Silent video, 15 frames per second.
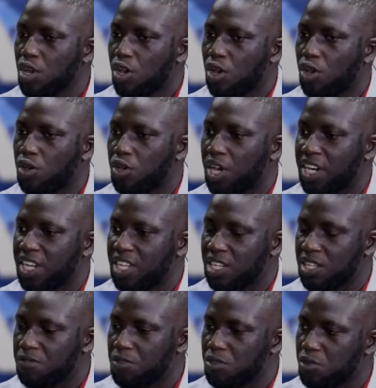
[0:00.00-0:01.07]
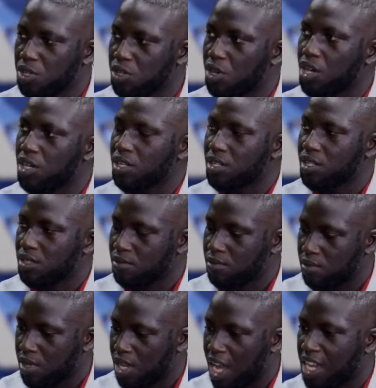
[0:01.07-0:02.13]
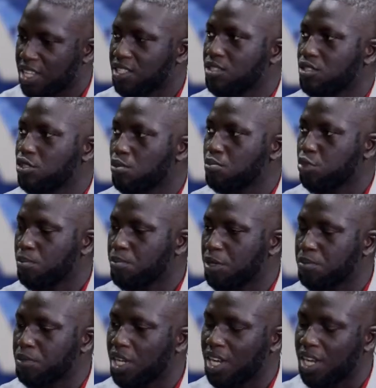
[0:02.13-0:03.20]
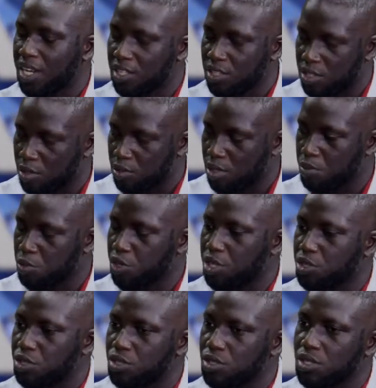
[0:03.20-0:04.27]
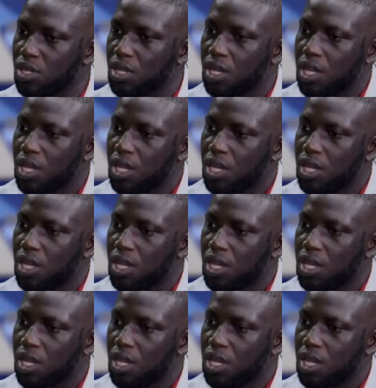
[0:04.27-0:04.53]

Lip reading: or an interviewer not asking some questions.